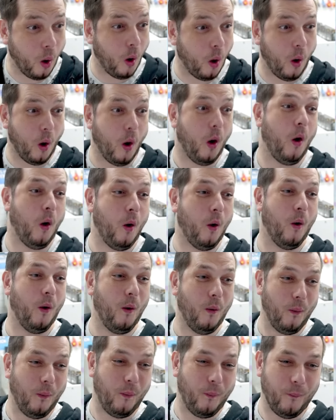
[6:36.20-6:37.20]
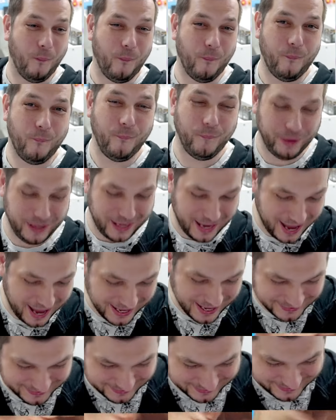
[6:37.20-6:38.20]
Oh,
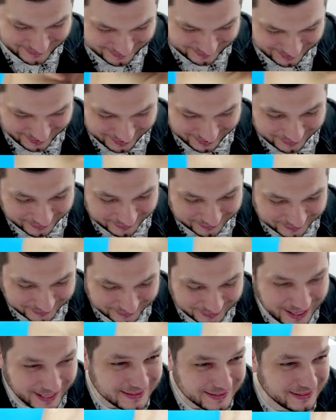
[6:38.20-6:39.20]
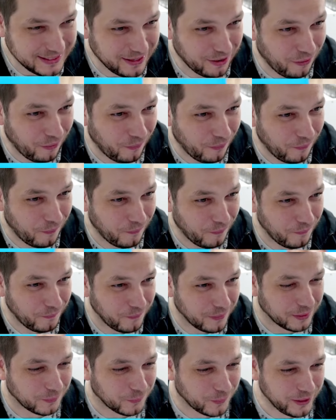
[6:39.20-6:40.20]
yes. Let's go.
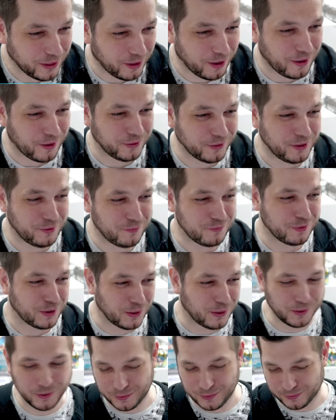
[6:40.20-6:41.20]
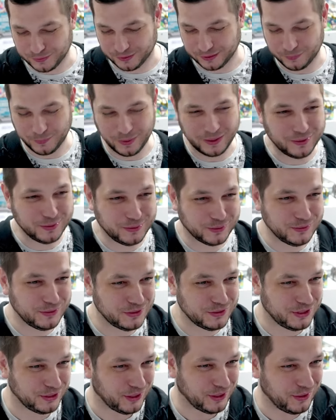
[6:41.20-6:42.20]
We are on a roll. Well done,
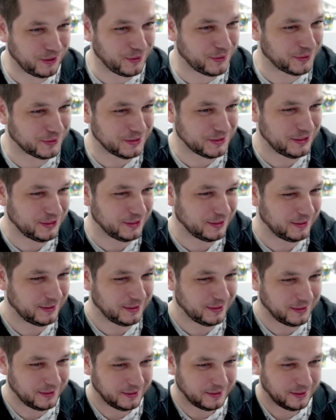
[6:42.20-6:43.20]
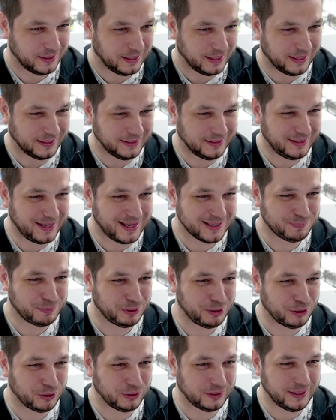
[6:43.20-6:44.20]
George. And last but
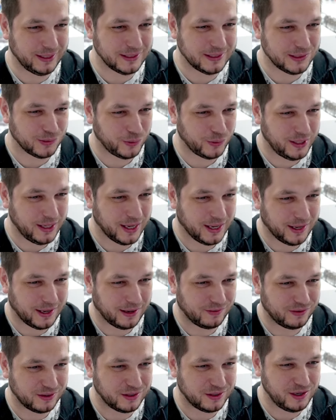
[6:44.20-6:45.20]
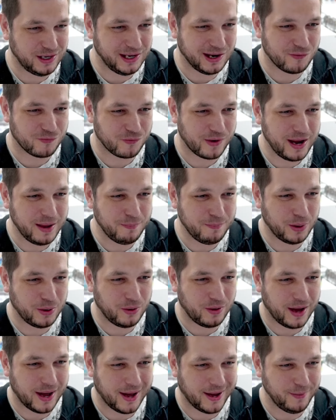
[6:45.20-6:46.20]
not least, we have the Rainbow
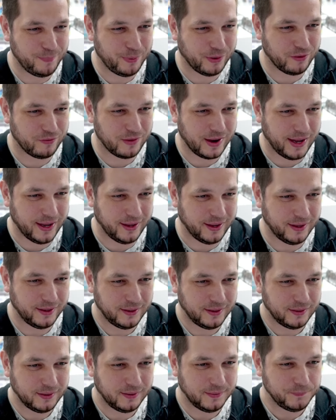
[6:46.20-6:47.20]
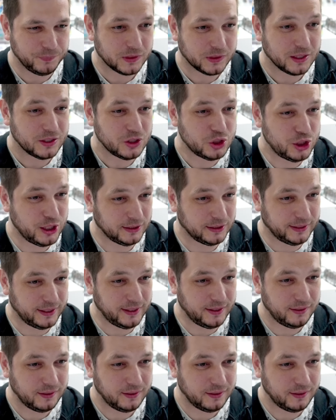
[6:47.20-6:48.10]
Hyper Rare Chili.